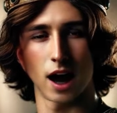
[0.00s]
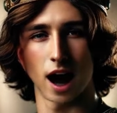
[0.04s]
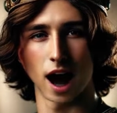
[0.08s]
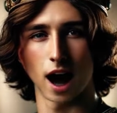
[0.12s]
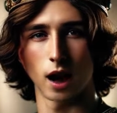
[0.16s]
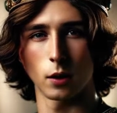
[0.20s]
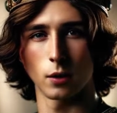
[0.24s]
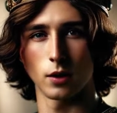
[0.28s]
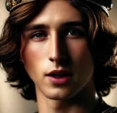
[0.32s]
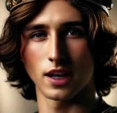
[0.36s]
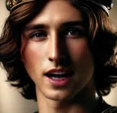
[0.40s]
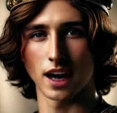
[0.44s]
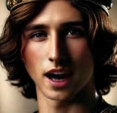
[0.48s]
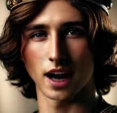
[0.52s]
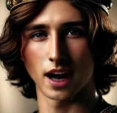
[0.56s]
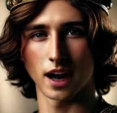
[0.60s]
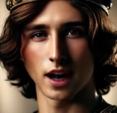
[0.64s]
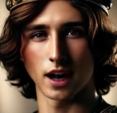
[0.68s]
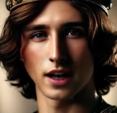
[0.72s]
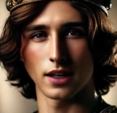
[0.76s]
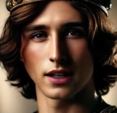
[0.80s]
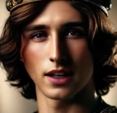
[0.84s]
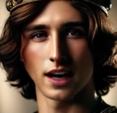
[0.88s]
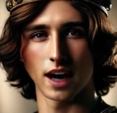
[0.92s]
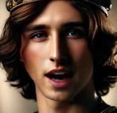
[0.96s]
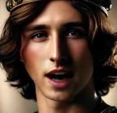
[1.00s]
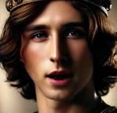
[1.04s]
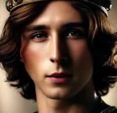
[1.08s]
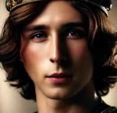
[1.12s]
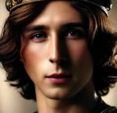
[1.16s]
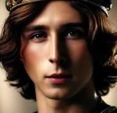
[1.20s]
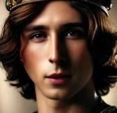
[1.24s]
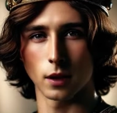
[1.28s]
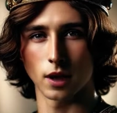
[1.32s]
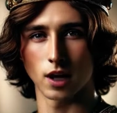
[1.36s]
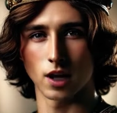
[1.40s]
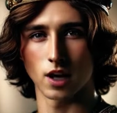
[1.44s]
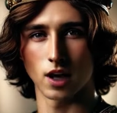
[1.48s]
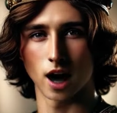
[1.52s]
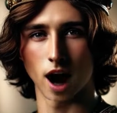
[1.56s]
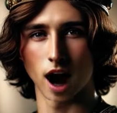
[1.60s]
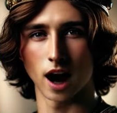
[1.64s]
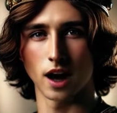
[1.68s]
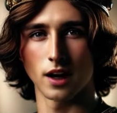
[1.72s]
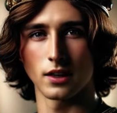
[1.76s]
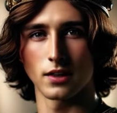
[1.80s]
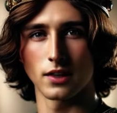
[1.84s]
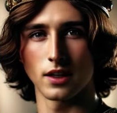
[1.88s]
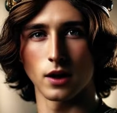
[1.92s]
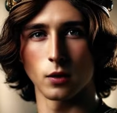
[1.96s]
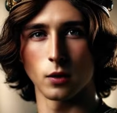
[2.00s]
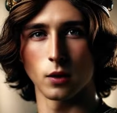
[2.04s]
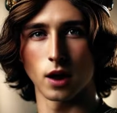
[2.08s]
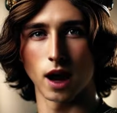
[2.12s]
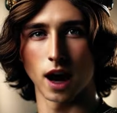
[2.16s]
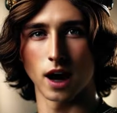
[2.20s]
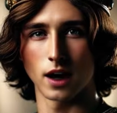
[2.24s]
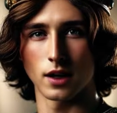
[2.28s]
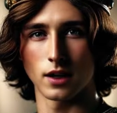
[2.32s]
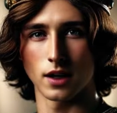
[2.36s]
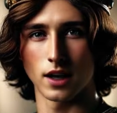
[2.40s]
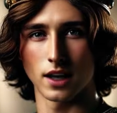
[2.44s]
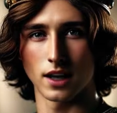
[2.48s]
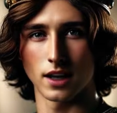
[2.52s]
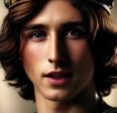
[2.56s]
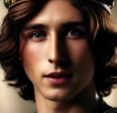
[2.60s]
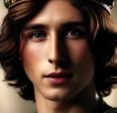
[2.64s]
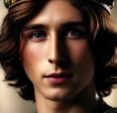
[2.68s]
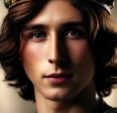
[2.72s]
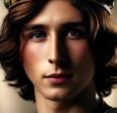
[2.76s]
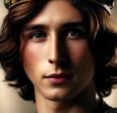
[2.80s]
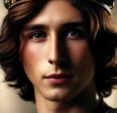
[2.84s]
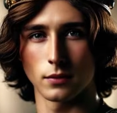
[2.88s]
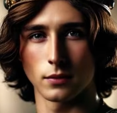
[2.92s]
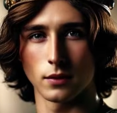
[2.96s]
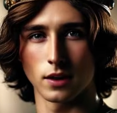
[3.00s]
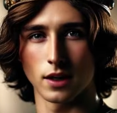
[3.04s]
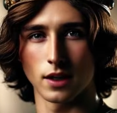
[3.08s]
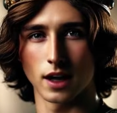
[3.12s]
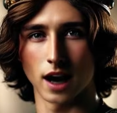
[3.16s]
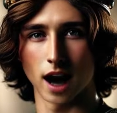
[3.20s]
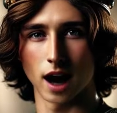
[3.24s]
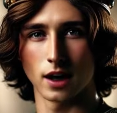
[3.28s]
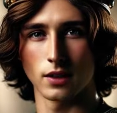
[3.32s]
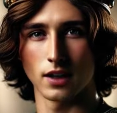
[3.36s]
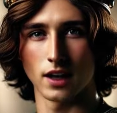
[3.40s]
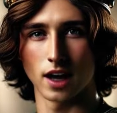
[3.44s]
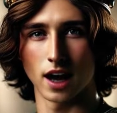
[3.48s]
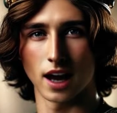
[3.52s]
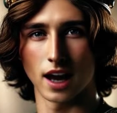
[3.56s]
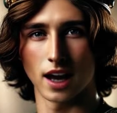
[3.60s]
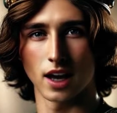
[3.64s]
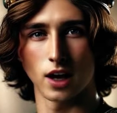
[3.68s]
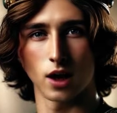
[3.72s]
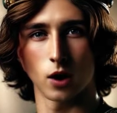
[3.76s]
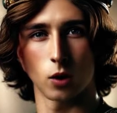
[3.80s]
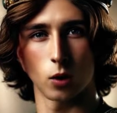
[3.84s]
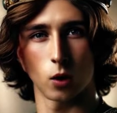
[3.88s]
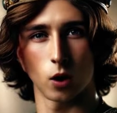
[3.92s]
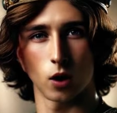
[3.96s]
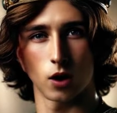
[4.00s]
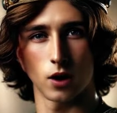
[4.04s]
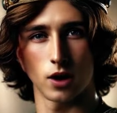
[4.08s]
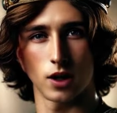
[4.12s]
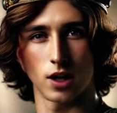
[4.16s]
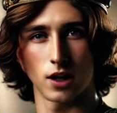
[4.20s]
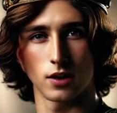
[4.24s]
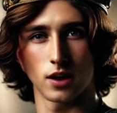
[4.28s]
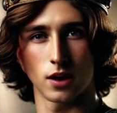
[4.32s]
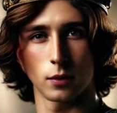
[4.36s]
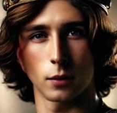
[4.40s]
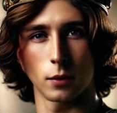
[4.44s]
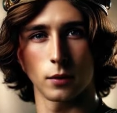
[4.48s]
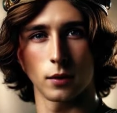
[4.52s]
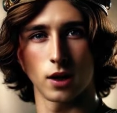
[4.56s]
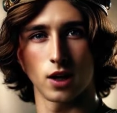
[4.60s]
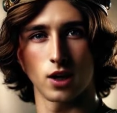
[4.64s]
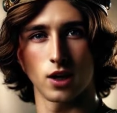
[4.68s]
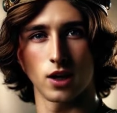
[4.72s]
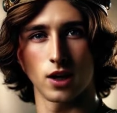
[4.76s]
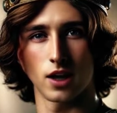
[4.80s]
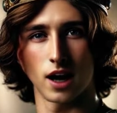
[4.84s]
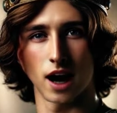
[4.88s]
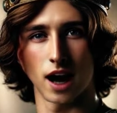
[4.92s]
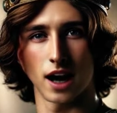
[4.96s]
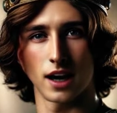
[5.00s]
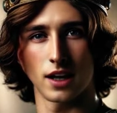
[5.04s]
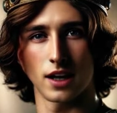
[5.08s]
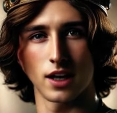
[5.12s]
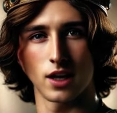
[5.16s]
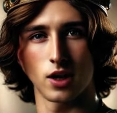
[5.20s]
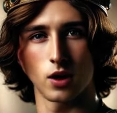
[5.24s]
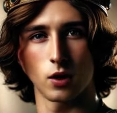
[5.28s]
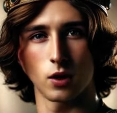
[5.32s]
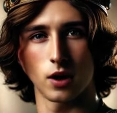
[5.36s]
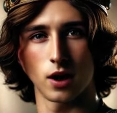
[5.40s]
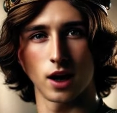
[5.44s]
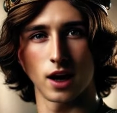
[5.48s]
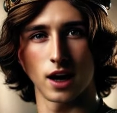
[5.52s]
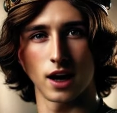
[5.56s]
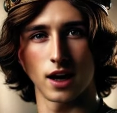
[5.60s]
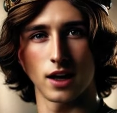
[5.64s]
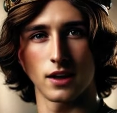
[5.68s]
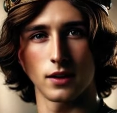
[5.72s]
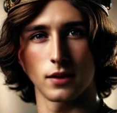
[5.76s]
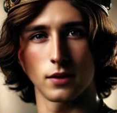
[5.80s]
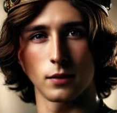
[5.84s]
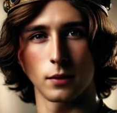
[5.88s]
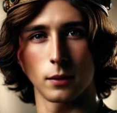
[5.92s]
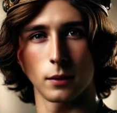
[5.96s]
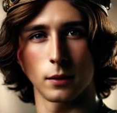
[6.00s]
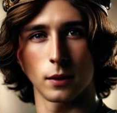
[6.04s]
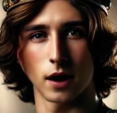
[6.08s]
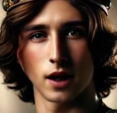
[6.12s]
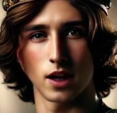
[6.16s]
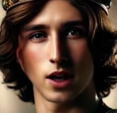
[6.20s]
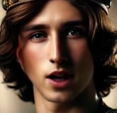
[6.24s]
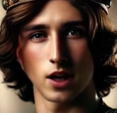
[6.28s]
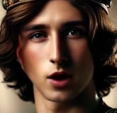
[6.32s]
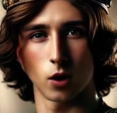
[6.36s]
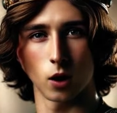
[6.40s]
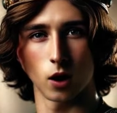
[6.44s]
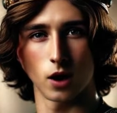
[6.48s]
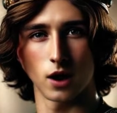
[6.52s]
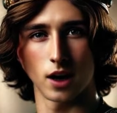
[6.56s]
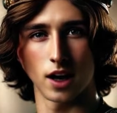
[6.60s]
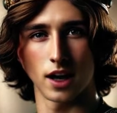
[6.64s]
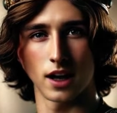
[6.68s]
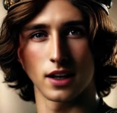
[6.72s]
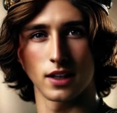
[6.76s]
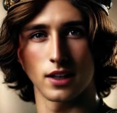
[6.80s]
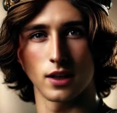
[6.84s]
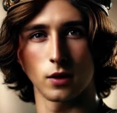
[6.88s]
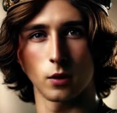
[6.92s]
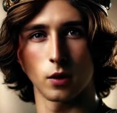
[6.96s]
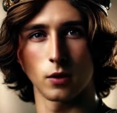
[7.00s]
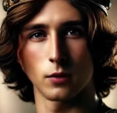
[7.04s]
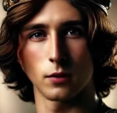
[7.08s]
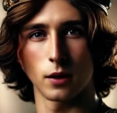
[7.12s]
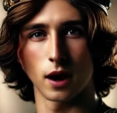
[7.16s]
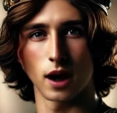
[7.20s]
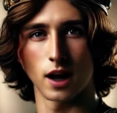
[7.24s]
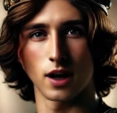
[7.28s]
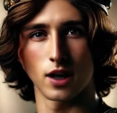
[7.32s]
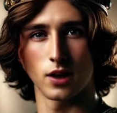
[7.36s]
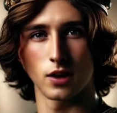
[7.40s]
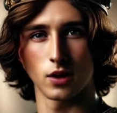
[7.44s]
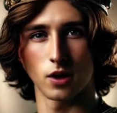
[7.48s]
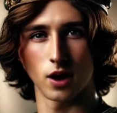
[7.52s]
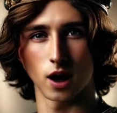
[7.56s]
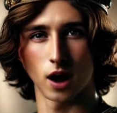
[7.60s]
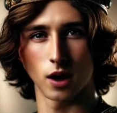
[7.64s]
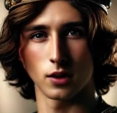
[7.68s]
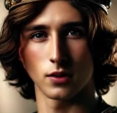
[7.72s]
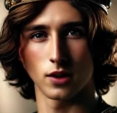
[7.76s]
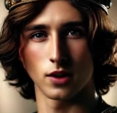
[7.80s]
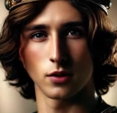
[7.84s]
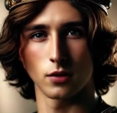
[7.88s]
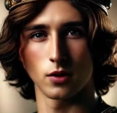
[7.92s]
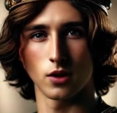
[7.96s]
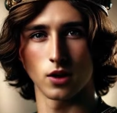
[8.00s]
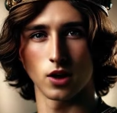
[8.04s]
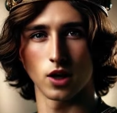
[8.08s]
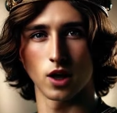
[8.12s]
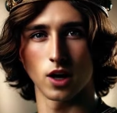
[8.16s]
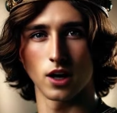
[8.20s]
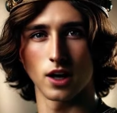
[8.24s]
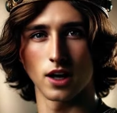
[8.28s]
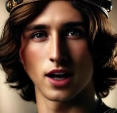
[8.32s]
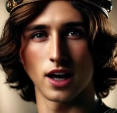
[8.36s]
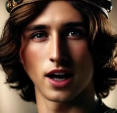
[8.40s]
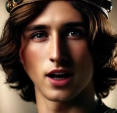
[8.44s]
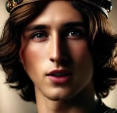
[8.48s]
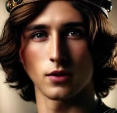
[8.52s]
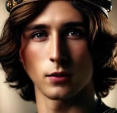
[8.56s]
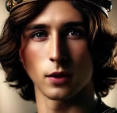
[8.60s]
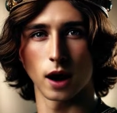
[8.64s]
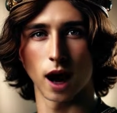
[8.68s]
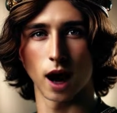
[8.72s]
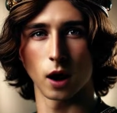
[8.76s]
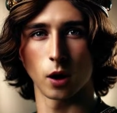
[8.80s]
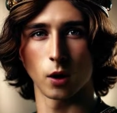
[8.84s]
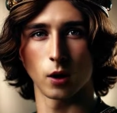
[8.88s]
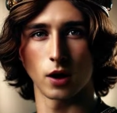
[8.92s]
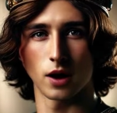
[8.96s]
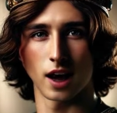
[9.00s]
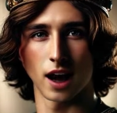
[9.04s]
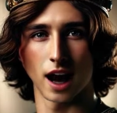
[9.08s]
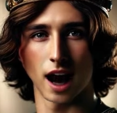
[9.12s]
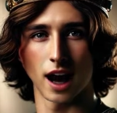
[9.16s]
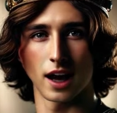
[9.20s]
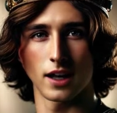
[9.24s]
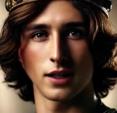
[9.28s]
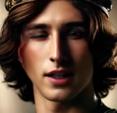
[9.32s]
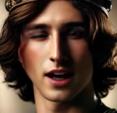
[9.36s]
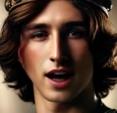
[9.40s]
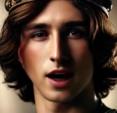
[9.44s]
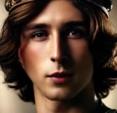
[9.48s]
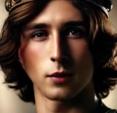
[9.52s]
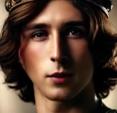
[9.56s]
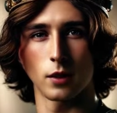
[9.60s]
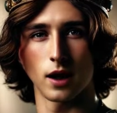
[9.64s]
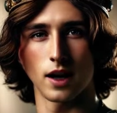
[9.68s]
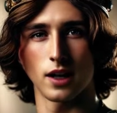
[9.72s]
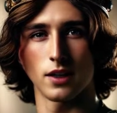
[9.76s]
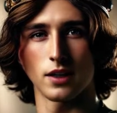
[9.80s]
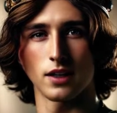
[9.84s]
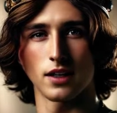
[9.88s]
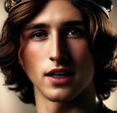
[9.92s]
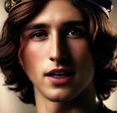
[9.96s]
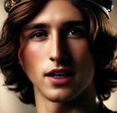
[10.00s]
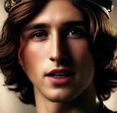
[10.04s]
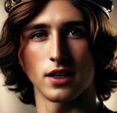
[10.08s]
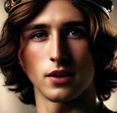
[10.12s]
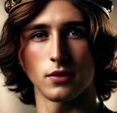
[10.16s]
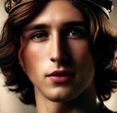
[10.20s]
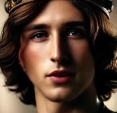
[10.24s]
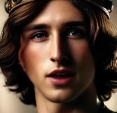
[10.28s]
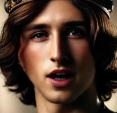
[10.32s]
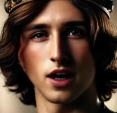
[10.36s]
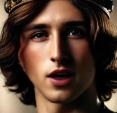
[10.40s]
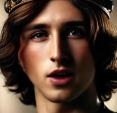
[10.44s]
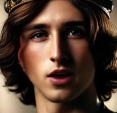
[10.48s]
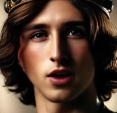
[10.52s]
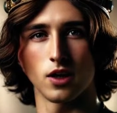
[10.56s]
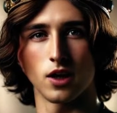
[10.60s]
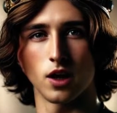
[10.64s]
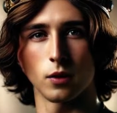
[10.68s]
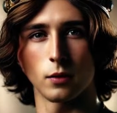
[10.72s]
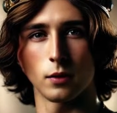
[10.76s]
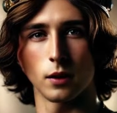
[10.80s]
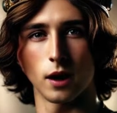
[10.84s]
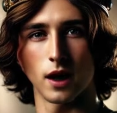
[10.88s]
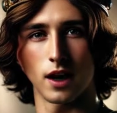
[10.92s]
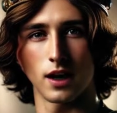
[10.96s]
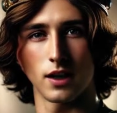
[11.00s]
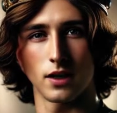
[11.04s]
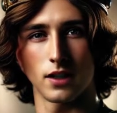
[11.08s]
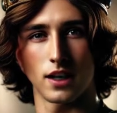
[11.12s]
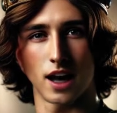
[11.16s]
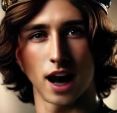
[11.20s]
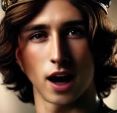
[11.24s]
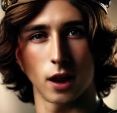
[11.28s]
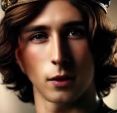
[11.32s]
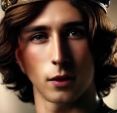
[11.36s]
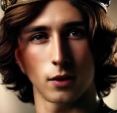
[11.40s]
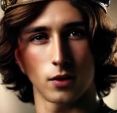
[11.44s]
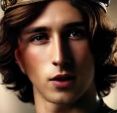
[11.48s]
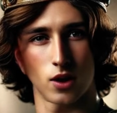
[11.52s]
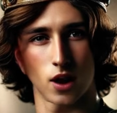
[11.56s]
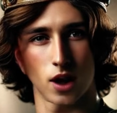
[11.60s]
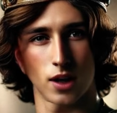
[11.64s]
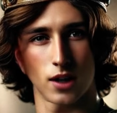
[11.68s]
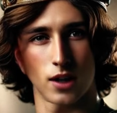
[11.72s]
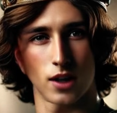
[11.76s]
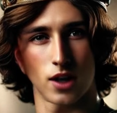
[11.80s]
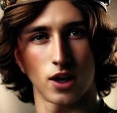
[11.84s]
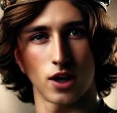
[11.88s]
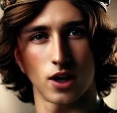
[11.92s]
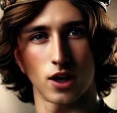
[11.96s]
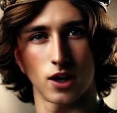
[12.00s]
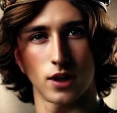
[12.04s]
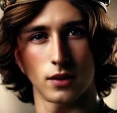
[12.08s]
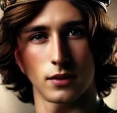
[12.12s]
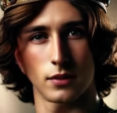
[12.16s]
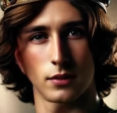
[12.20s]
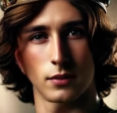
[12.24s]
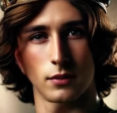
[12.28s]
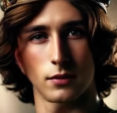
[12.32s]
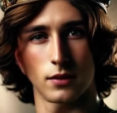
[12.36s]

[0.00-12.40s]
I was a king in name but a child in reality, navigating a world of ambition and intrigue. My story is a reminder of the fragility of power and the complexities of leadership in a time of transition.